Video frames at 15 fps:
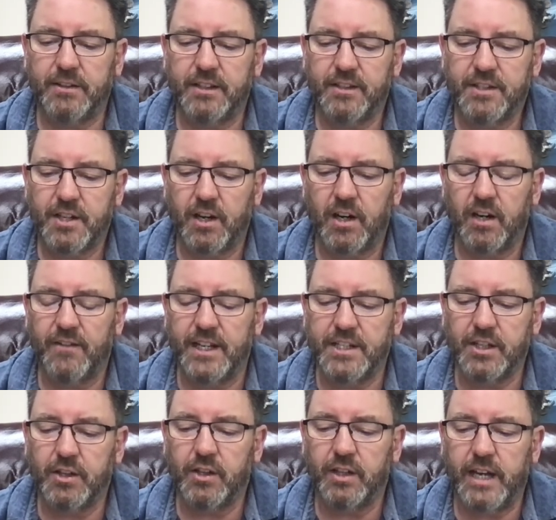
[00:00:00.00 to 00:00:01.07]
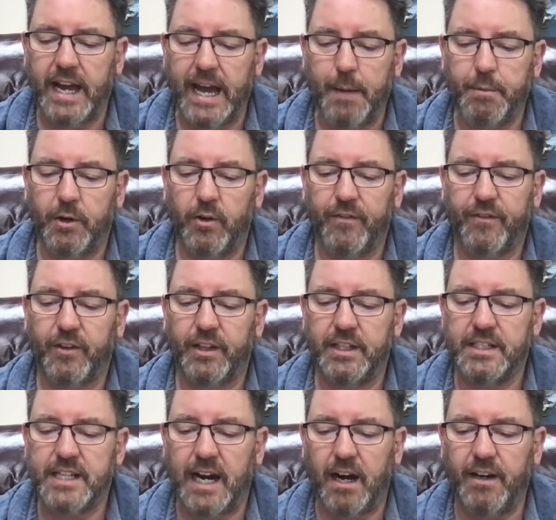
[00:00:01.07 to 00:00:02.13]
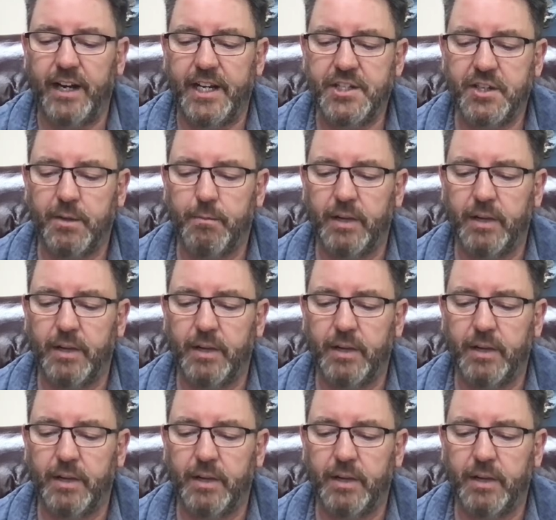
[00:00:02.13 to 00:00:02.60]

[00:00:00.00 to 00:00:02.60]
to serve as a good capital for the entire nation,